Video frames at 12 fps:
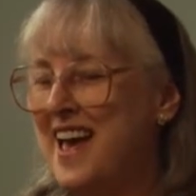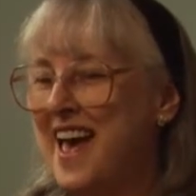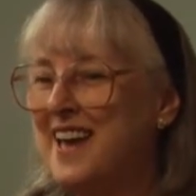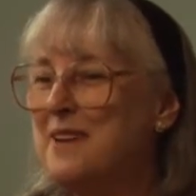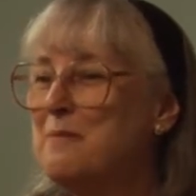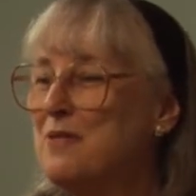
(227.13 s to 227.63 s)

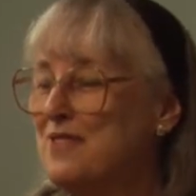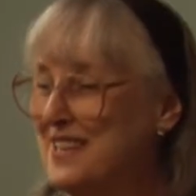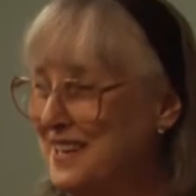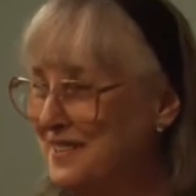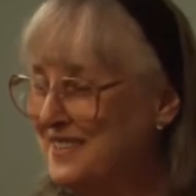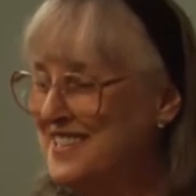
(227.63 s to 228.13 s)
And
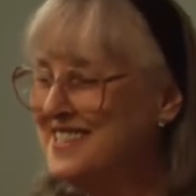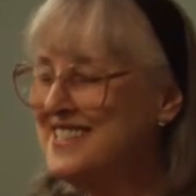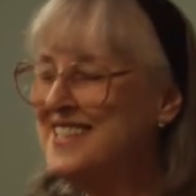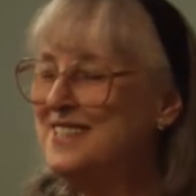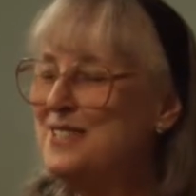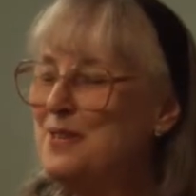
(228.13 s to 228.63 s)
particularly
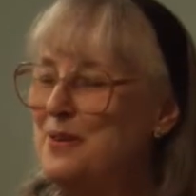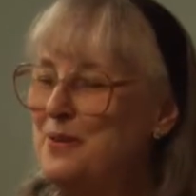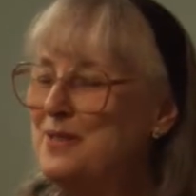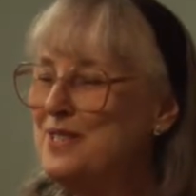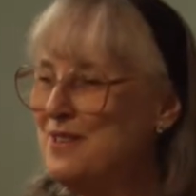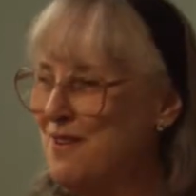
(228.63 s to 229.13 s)
since you
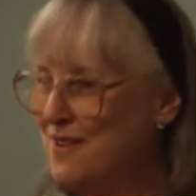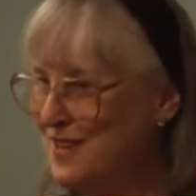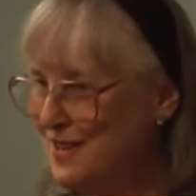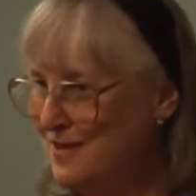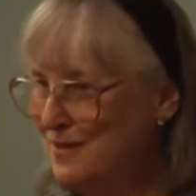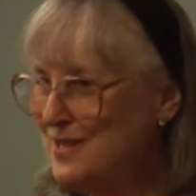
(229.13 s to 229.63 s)

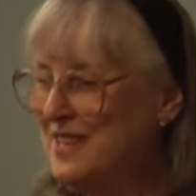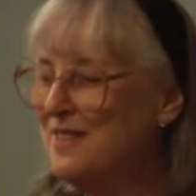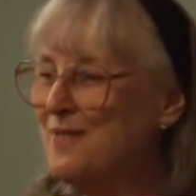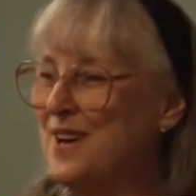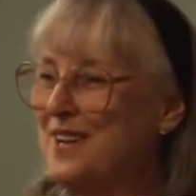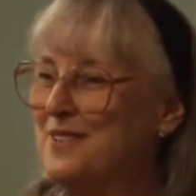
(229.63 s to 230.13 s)
started using the
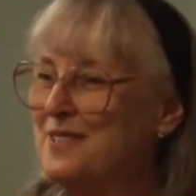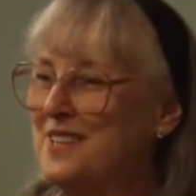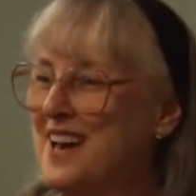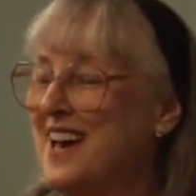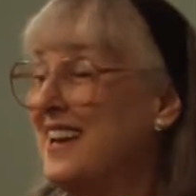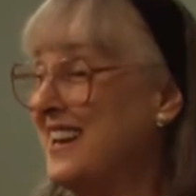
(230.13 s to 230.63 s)
Feingold
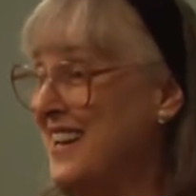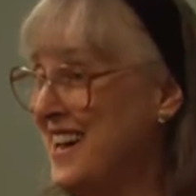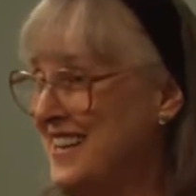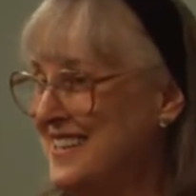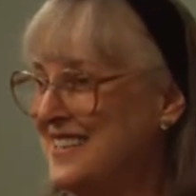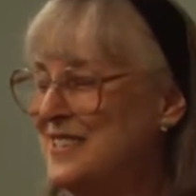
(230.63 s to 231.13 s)
diet, and
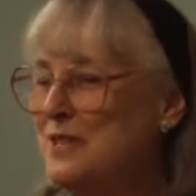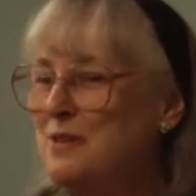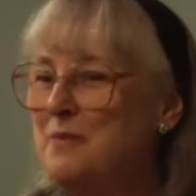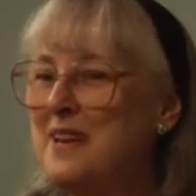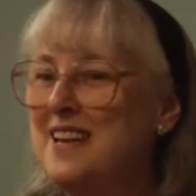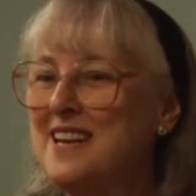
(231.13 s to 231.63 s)
I did too
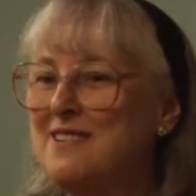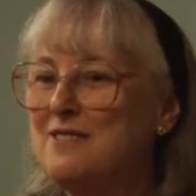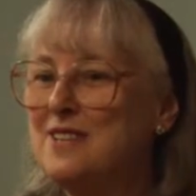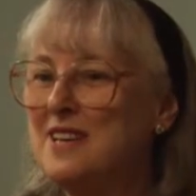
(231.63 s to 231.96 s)
many years